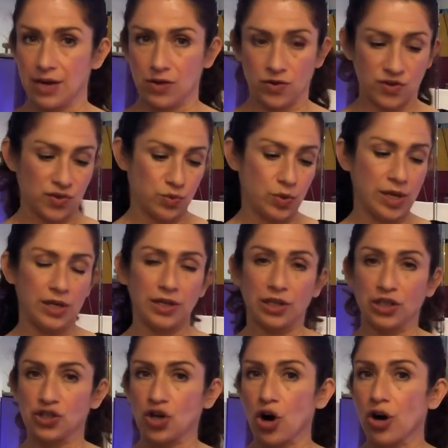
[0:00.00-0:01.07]
else. When a
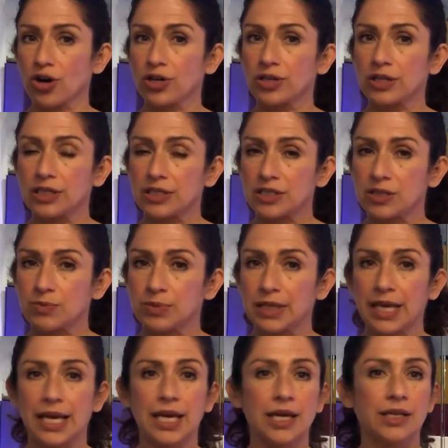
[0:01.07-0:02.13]
guitar is
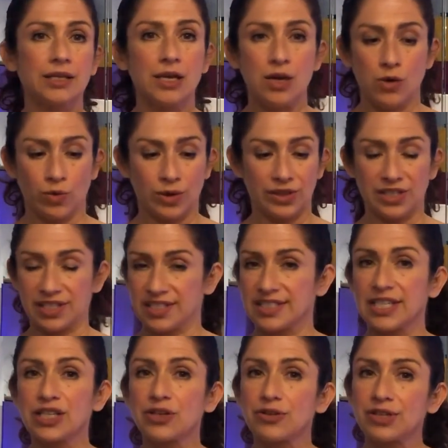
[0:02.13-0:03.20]
playing, when the
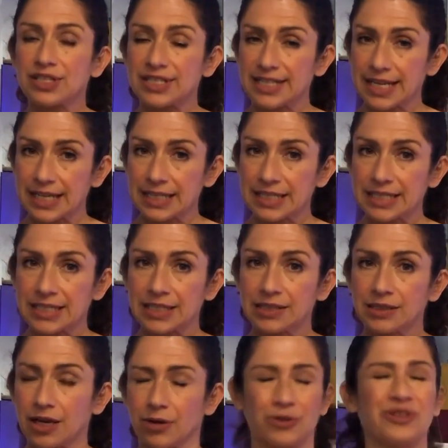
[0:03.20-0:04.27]
singer is
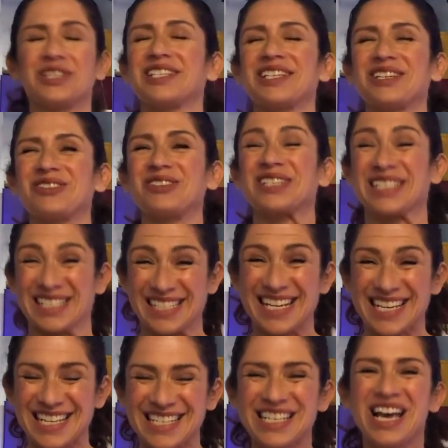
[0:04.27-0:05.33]
dancing, or the singer is
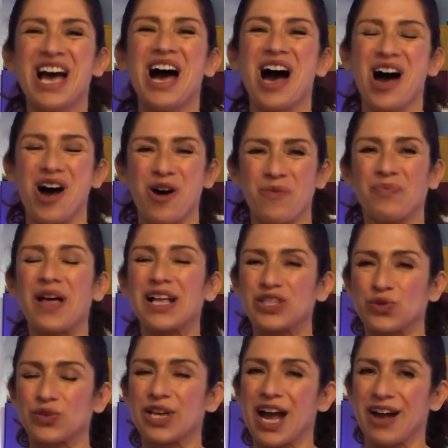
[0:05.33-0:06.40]
singing,
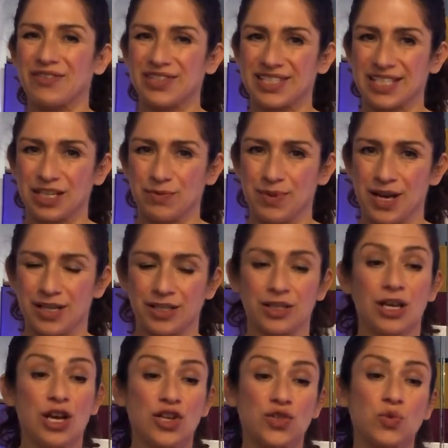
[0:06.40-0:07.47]
that's when you have the syncopated.
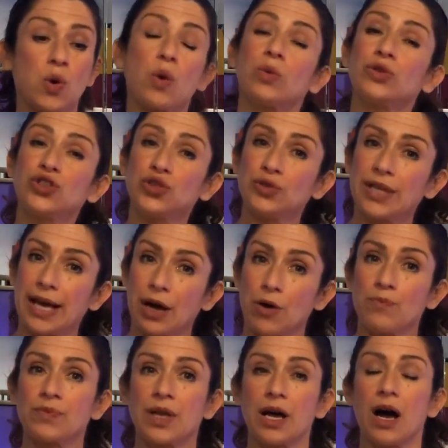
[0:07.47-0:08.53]
So what we'll do
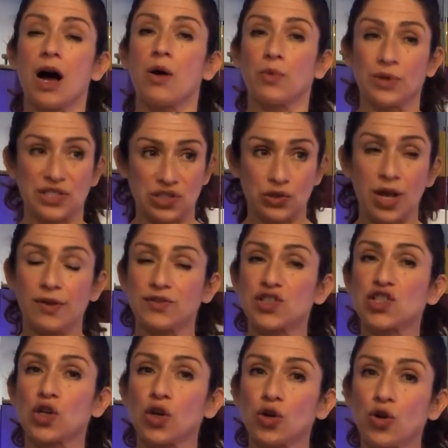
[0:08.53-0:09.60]
now, we still have
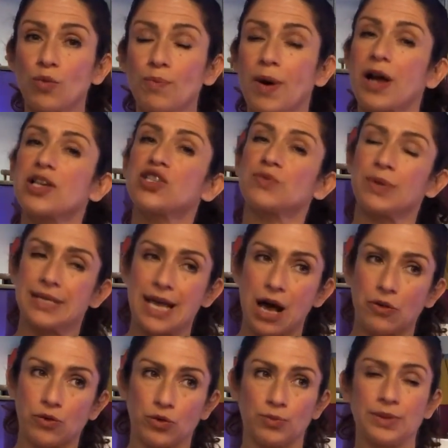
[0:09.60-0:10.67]
solo compás, but now
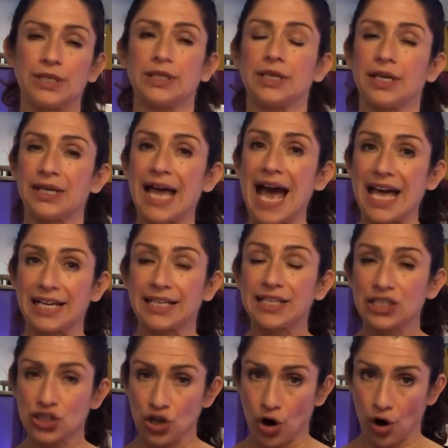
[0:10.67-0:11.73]
there'll be an added
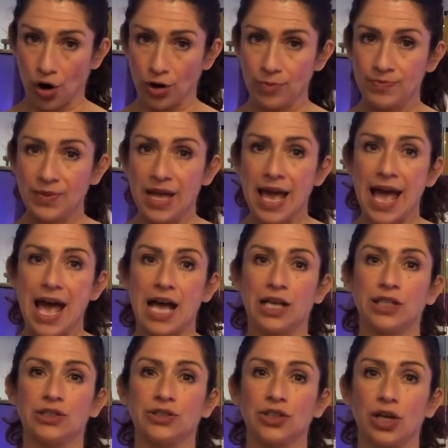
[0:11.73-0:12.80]
guitar.
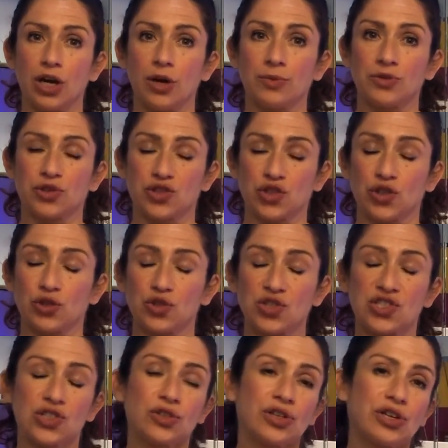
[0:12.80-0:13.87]
And so you'll
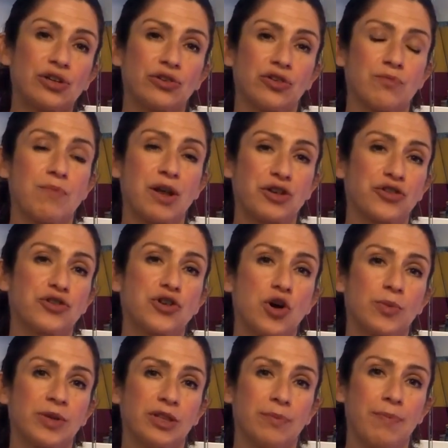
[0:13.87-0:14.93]
still hear the
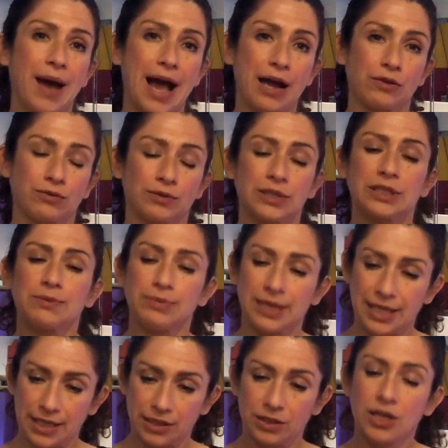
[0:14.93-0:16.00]
metronome in the back really
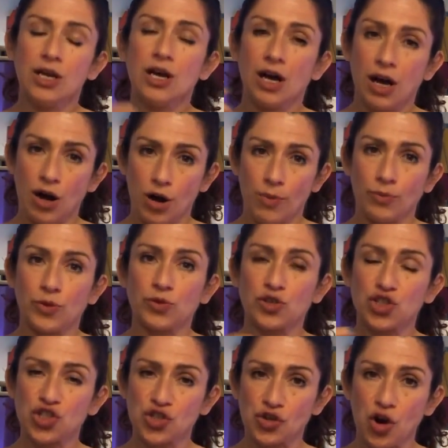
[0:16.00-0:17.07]
playing those
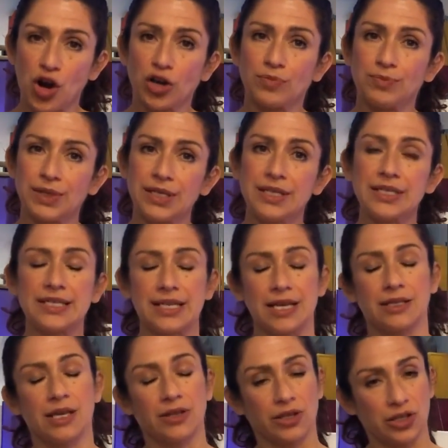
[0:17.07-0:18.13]
strong beats,
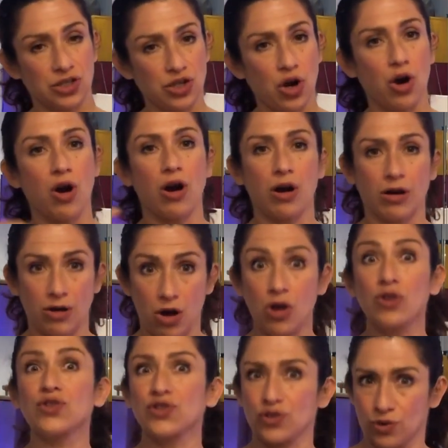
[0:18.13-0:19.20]
and then the guitar
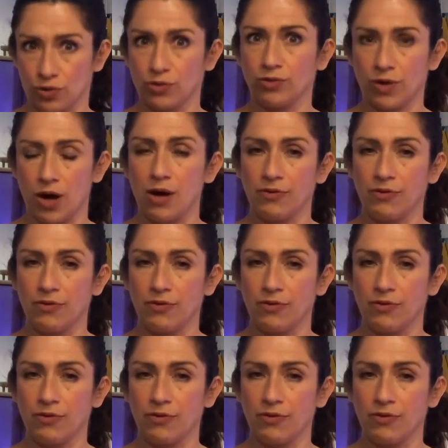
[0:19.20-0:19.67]
also